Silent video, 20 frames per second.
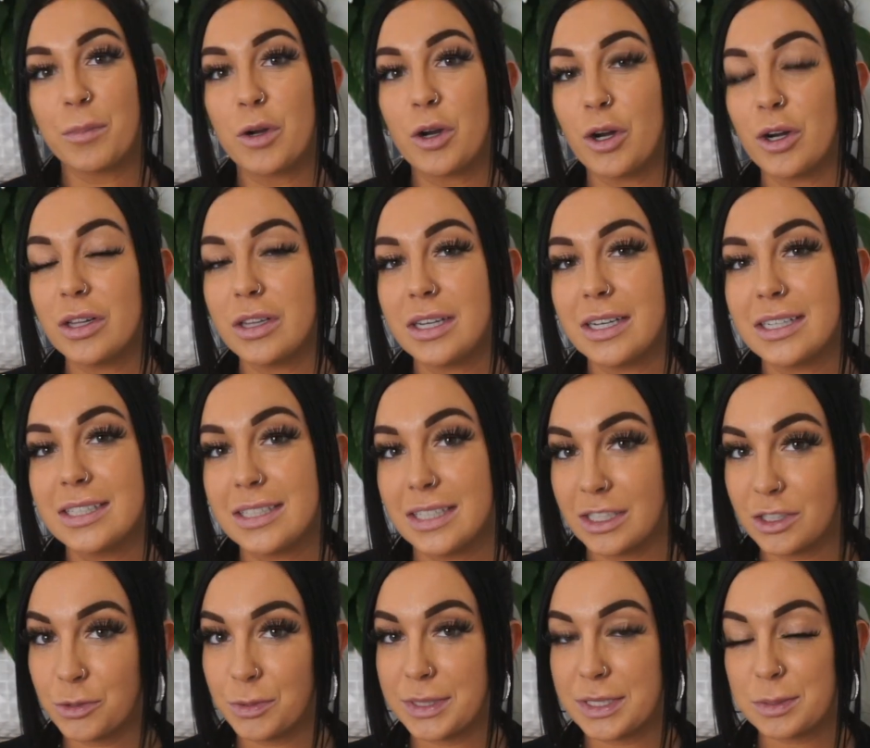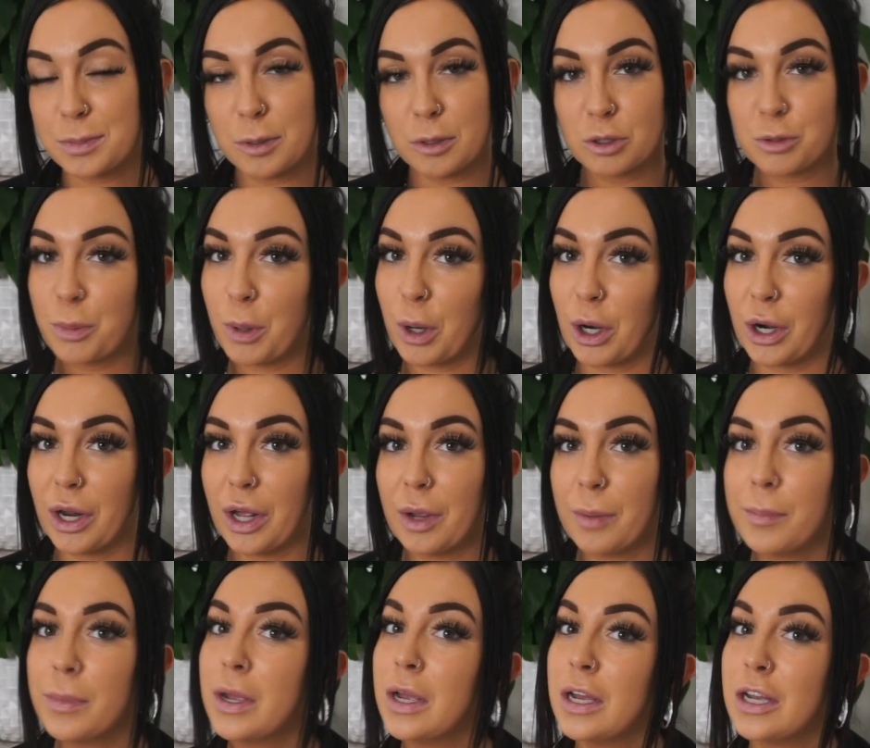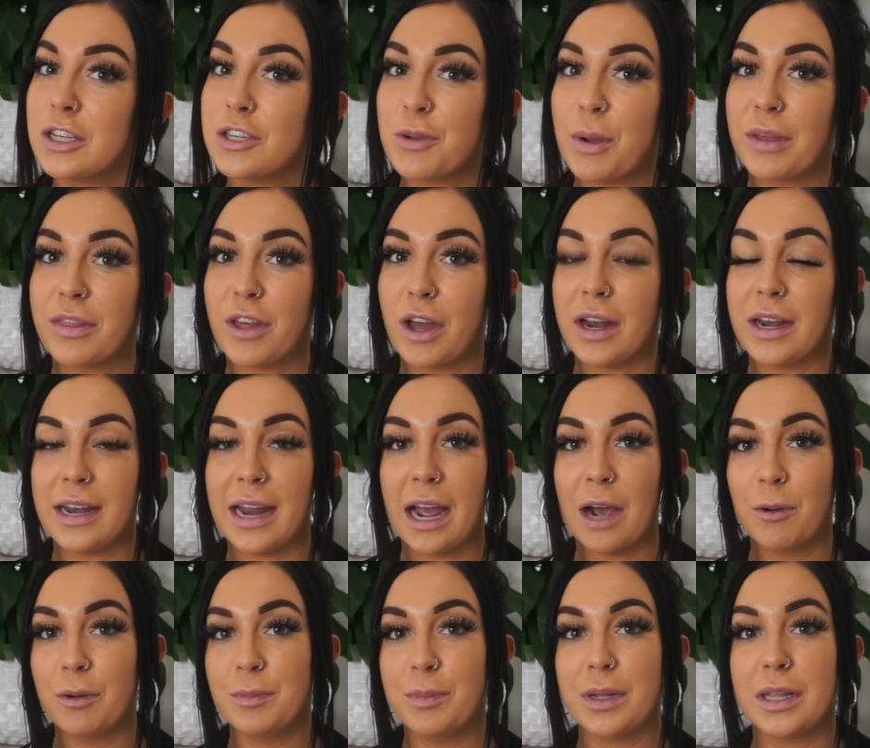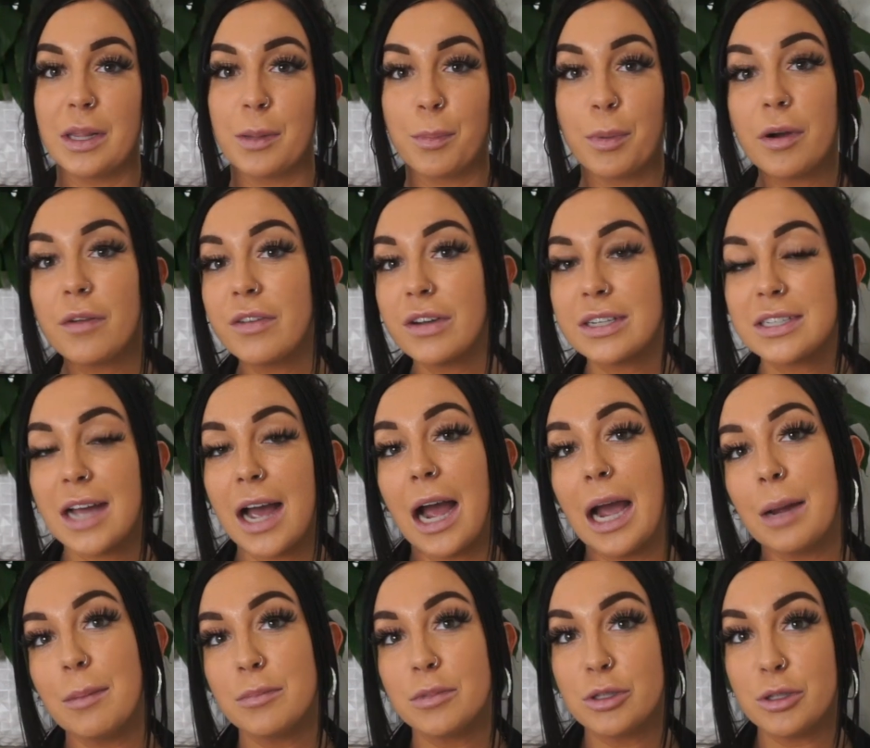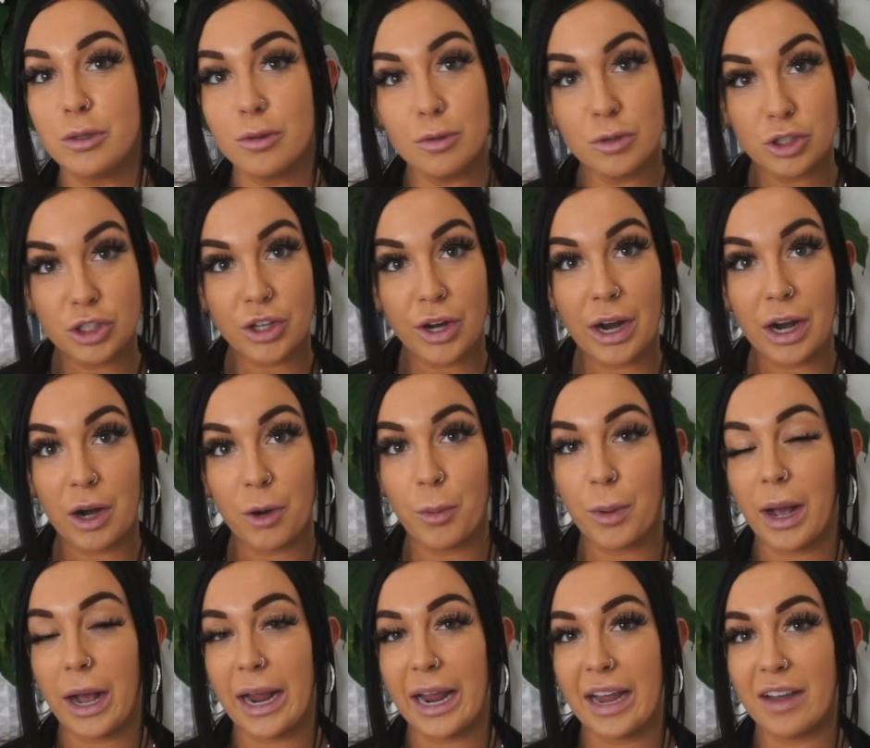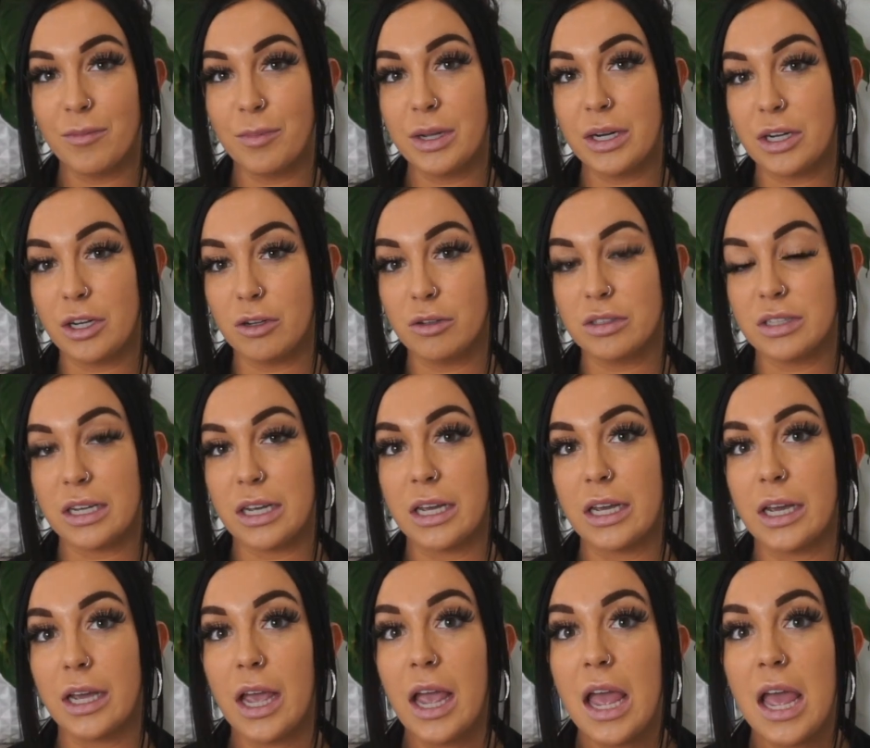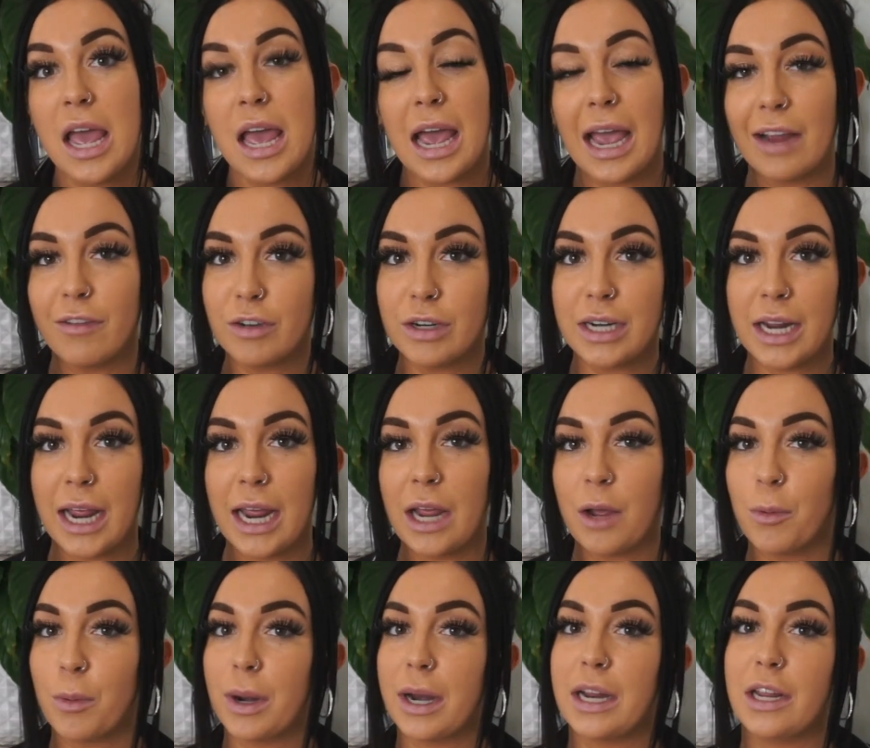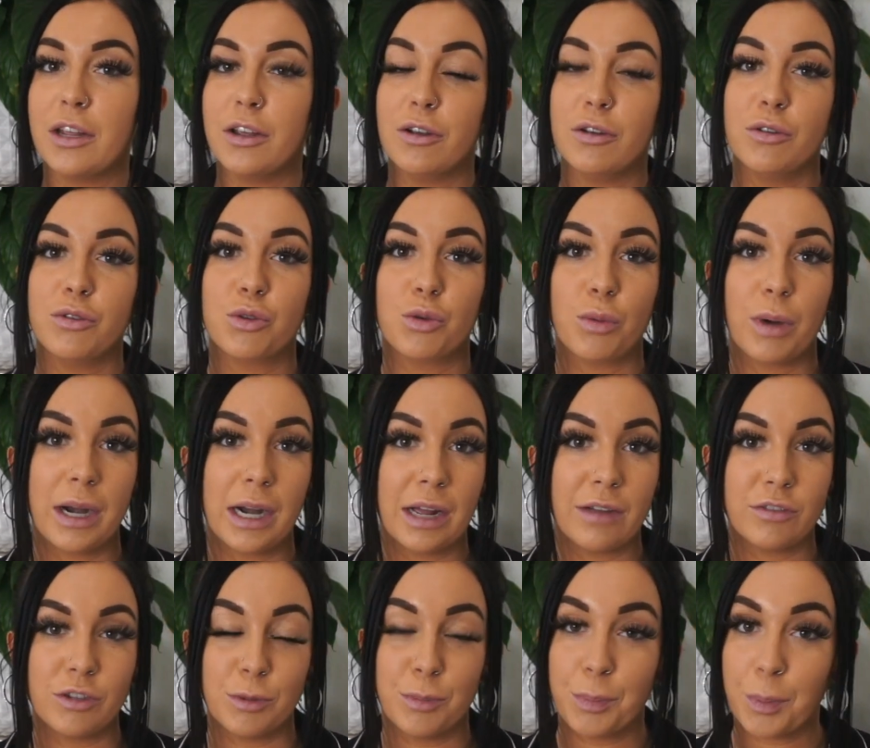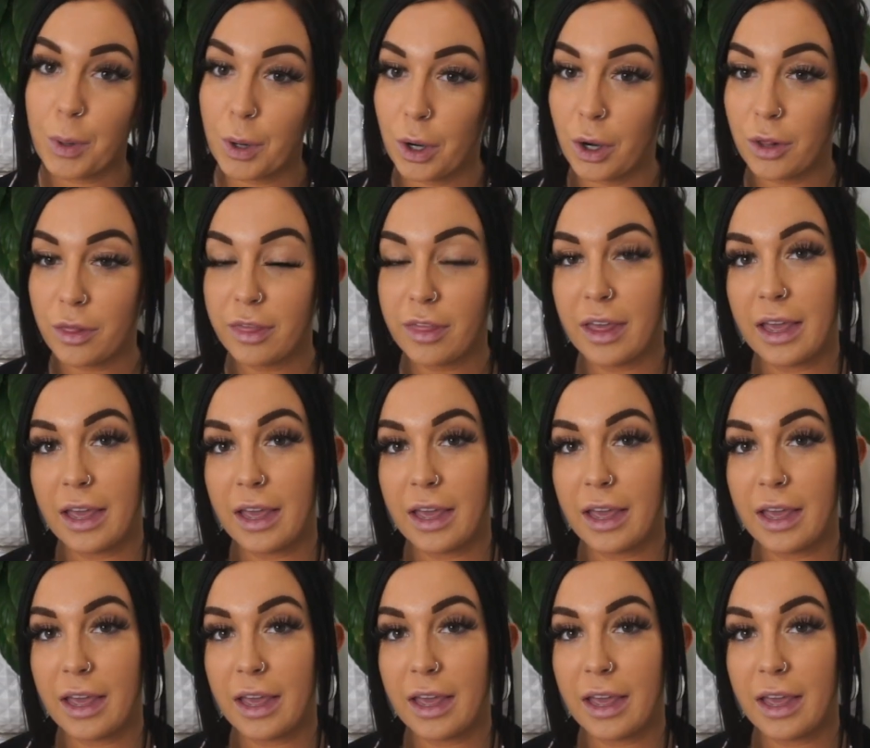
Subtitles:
currently 6 weeks postpartum, so I thought now would be the perfect time to share what I have been using every day, what I used right after birth,